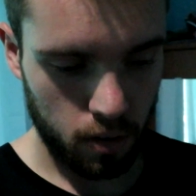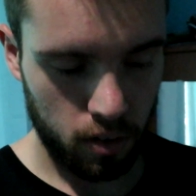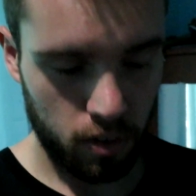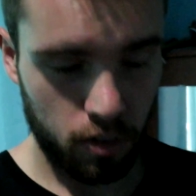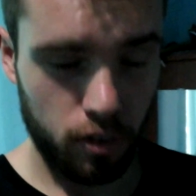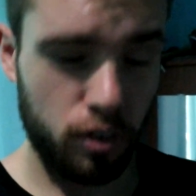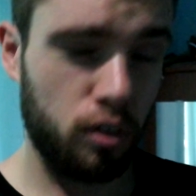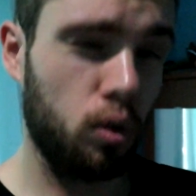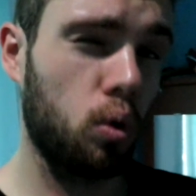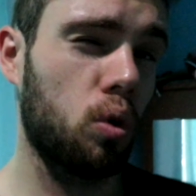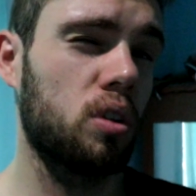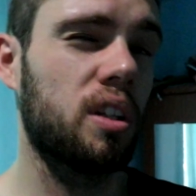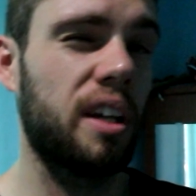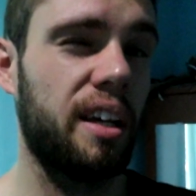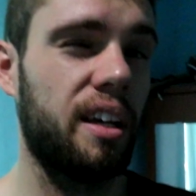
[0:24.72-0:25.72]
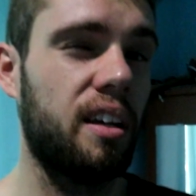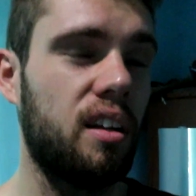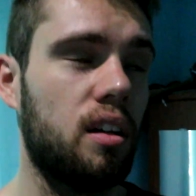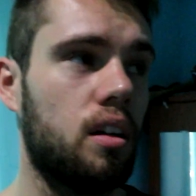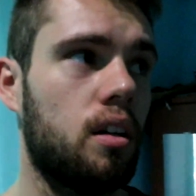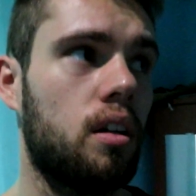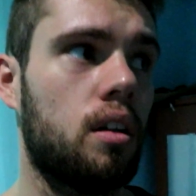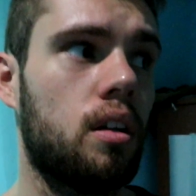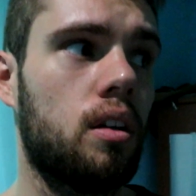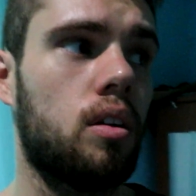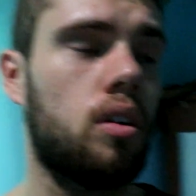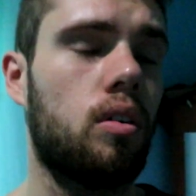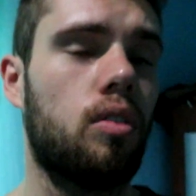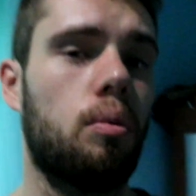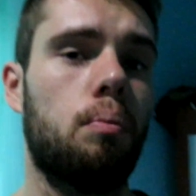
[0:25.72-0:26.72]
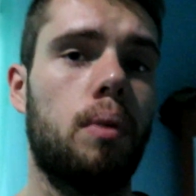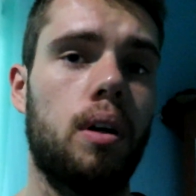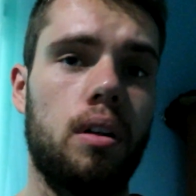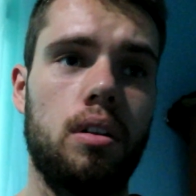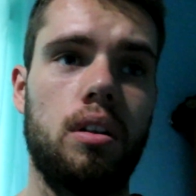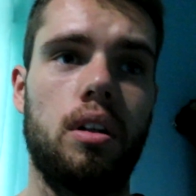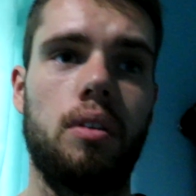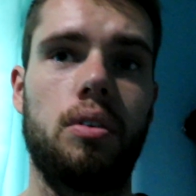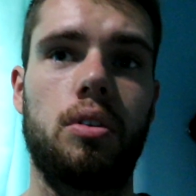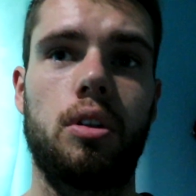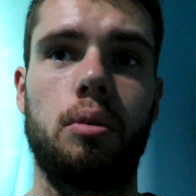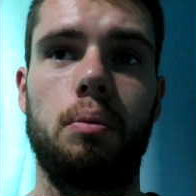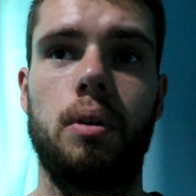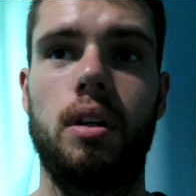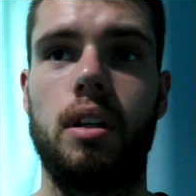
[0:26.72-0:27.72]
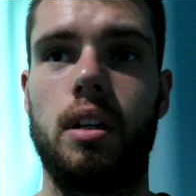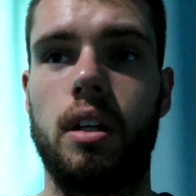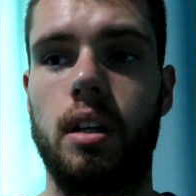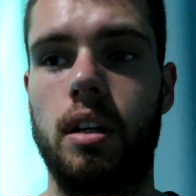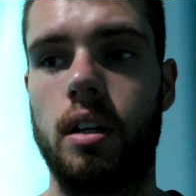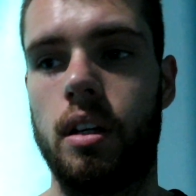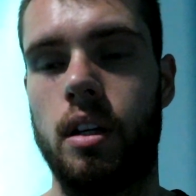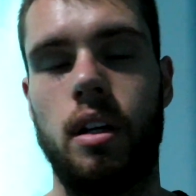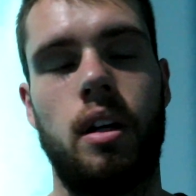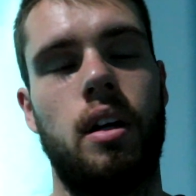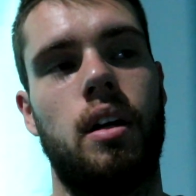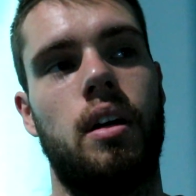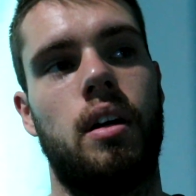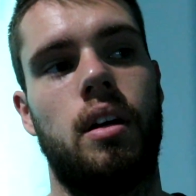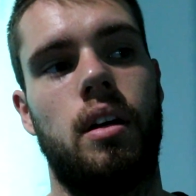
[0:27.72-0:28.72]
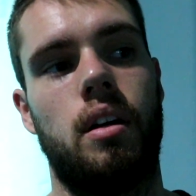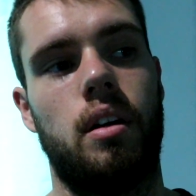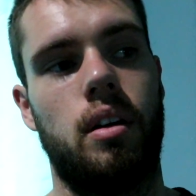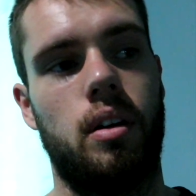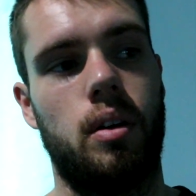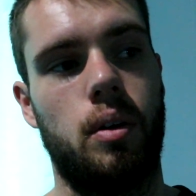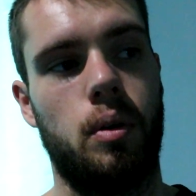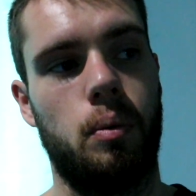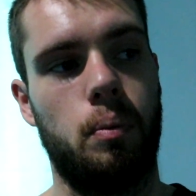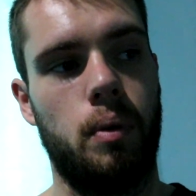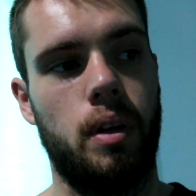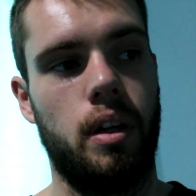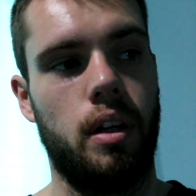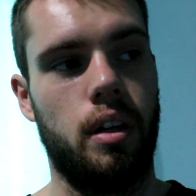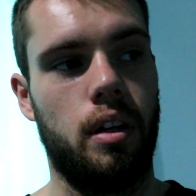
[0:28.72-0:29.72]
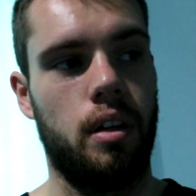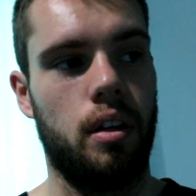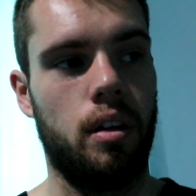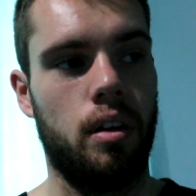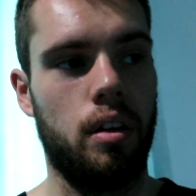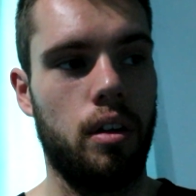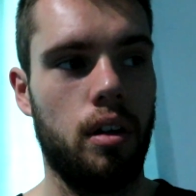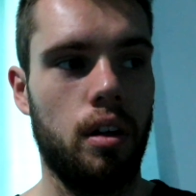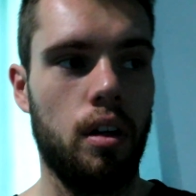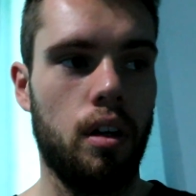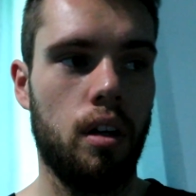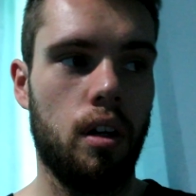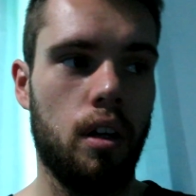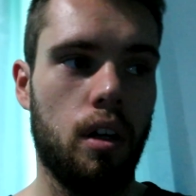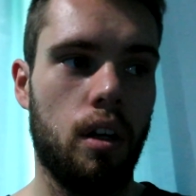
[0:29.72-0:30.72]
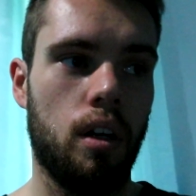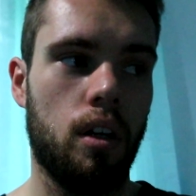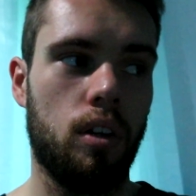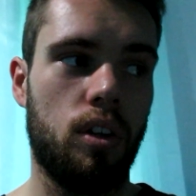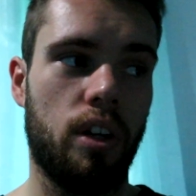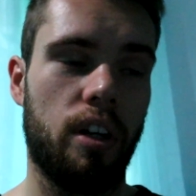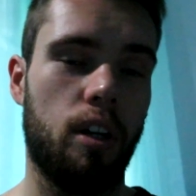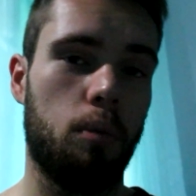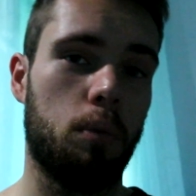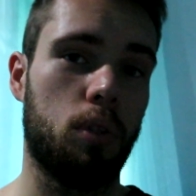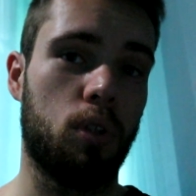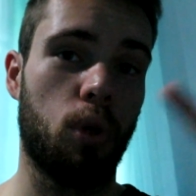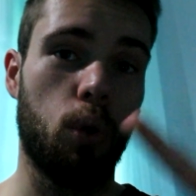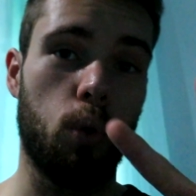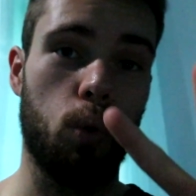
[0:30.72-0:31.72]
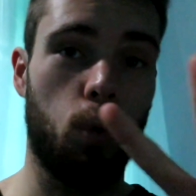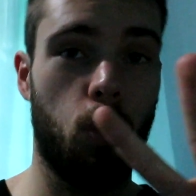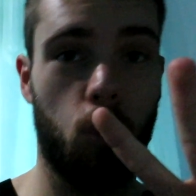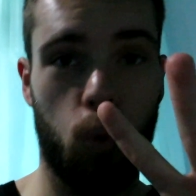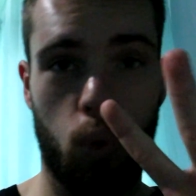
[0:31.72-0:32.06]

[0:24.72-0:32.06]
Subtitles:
14 of the Maldives trip, I think, and day number 2